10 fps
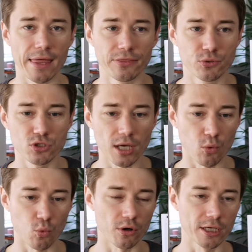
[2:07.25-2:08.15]
and to
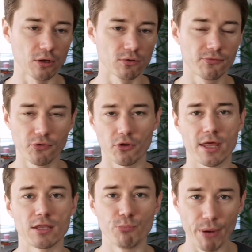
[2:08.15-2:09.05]
start working on
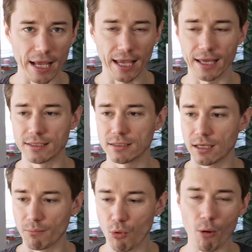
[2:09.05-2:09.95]
front-end,
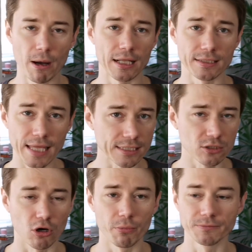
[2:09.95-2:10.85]
back-end, mobile,
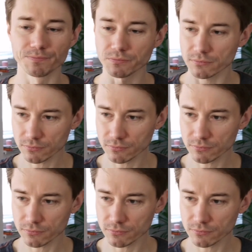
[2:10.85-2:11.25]
desktop,